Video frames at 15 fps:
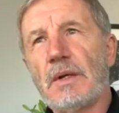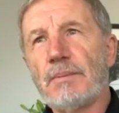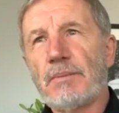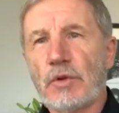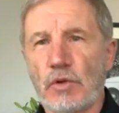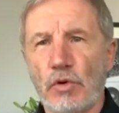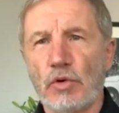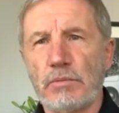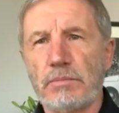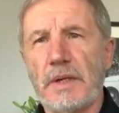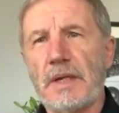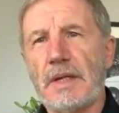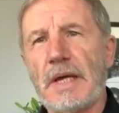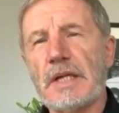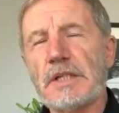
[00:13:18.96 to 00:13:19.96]
called me
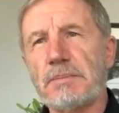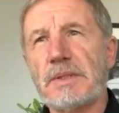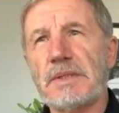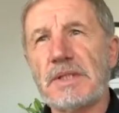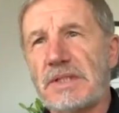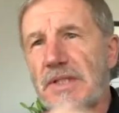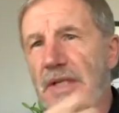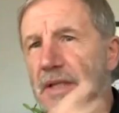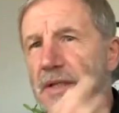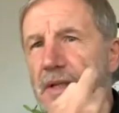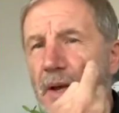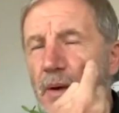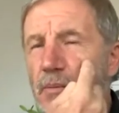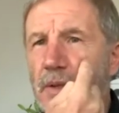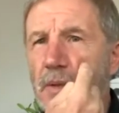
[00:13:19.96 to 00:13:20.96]
and asked me to sit
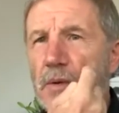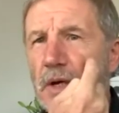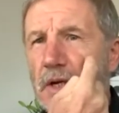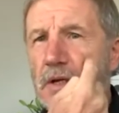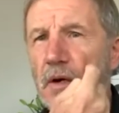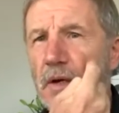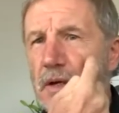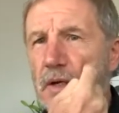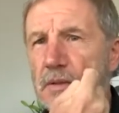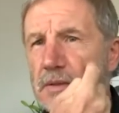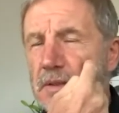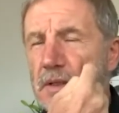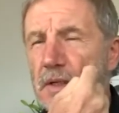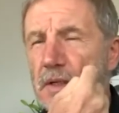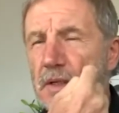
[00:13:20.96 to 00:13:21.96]
down with him
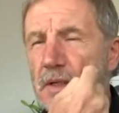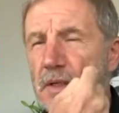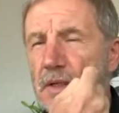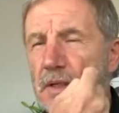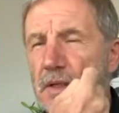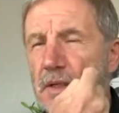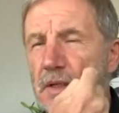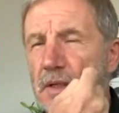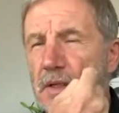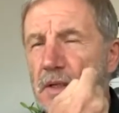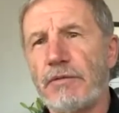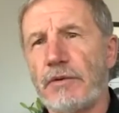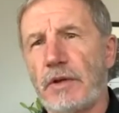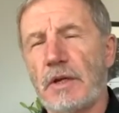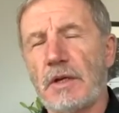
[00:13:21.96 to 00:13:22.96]
and have a
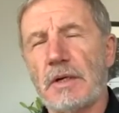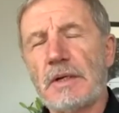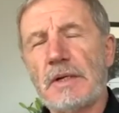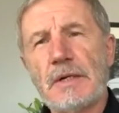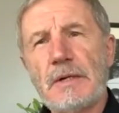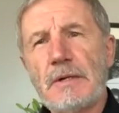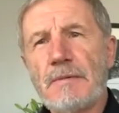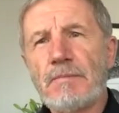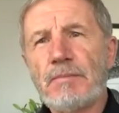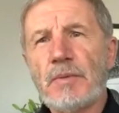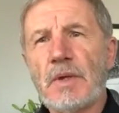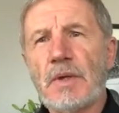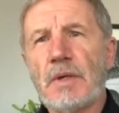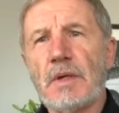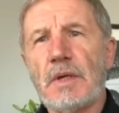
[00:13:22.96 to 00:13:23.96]
coffee. You know?
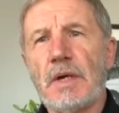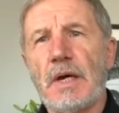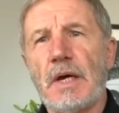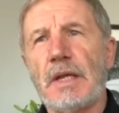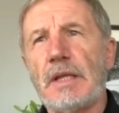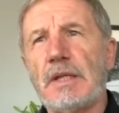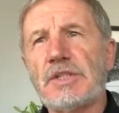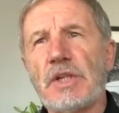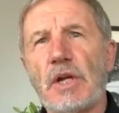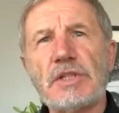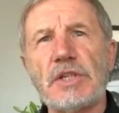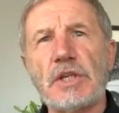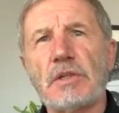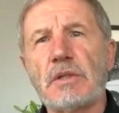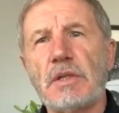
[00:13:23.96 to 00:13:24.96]
And he
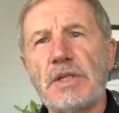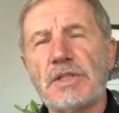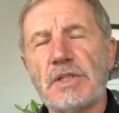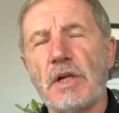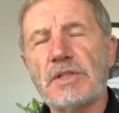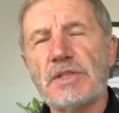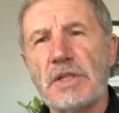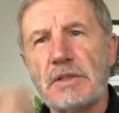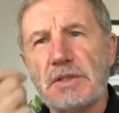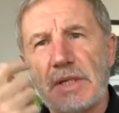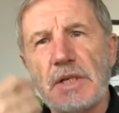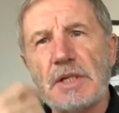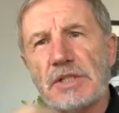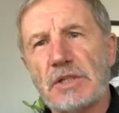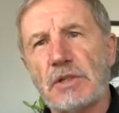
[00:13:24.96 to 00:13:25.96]
started
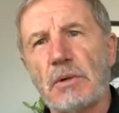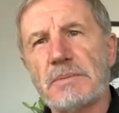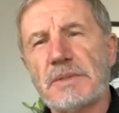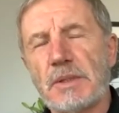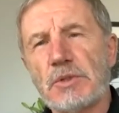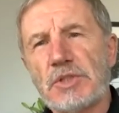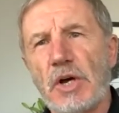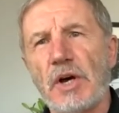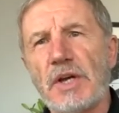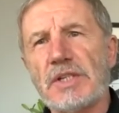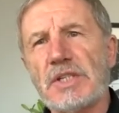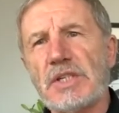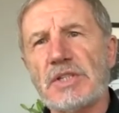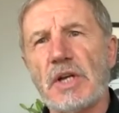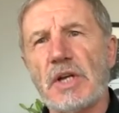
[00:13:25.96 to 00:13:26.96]
tears come to his eyes.
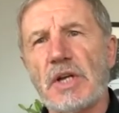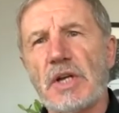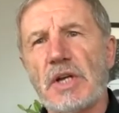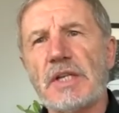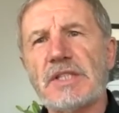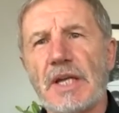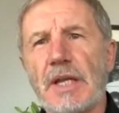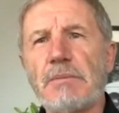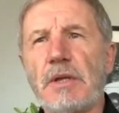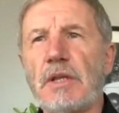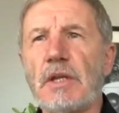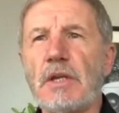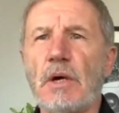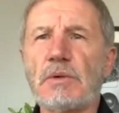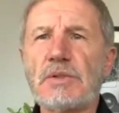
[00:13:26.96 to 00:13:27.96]
And he started telling me that, you know,